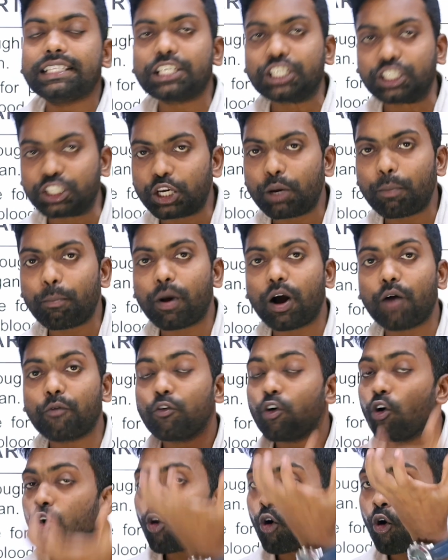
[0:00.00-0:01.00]
a shape of
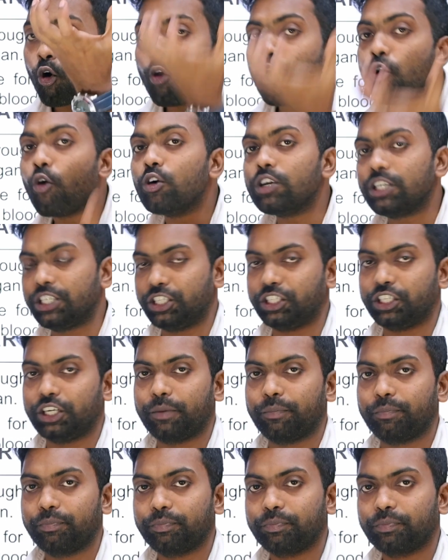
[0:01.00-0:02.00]
cone
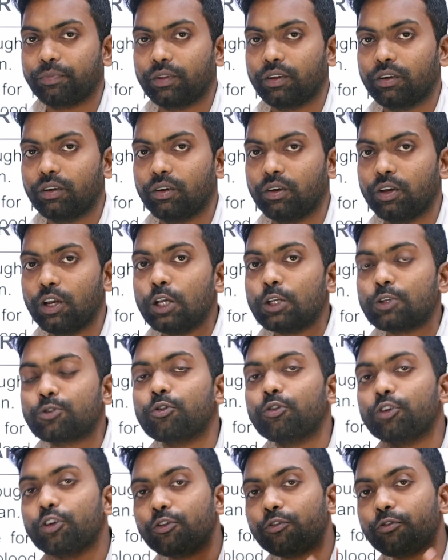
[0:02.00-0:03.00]
shape.
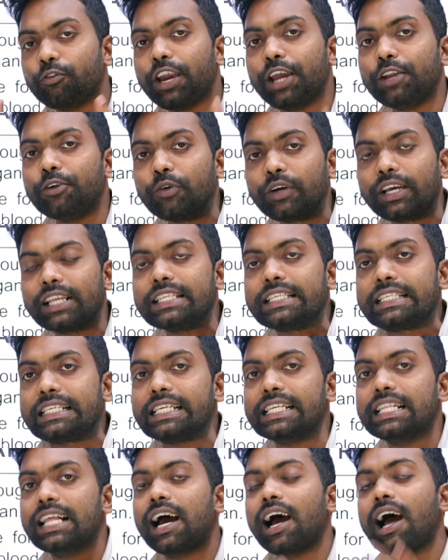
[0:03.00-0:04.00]
So where you can
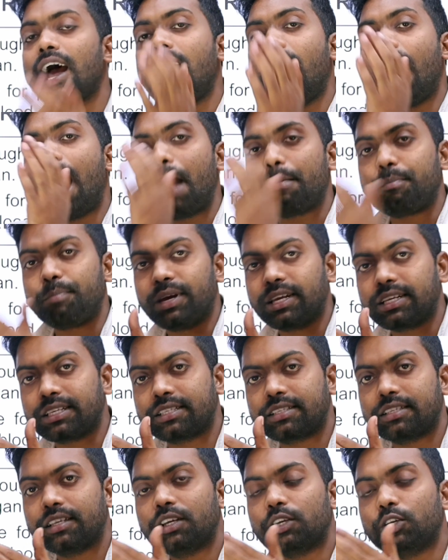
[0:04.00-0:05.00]
see the
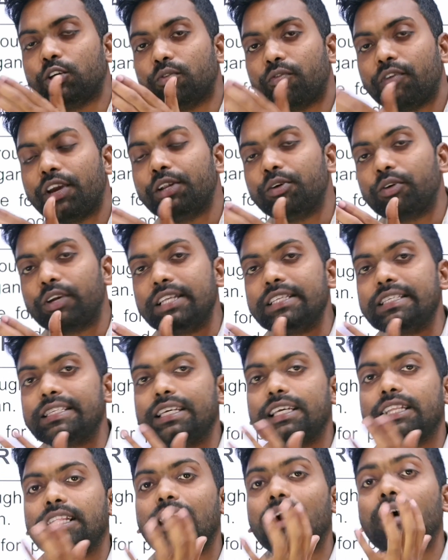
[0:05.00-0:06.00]
apex, where you can
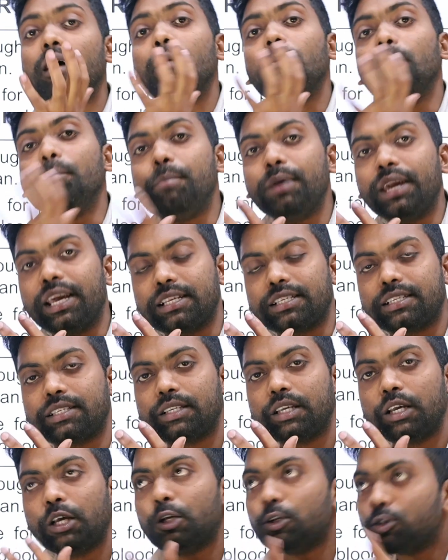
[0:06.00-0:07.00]
see the
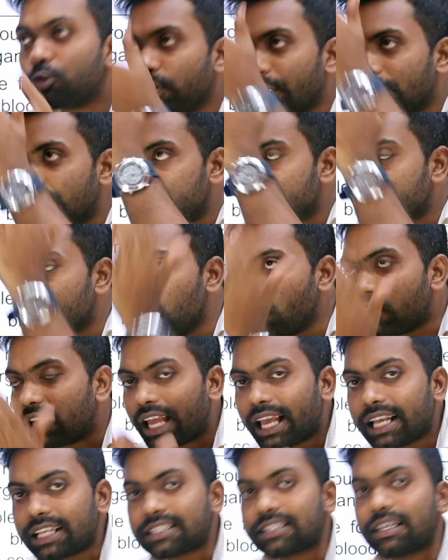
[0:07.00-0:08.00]
base. So it's look
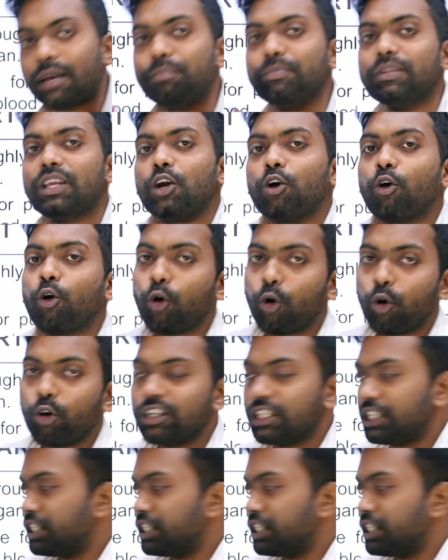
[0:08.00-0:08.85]
like some cone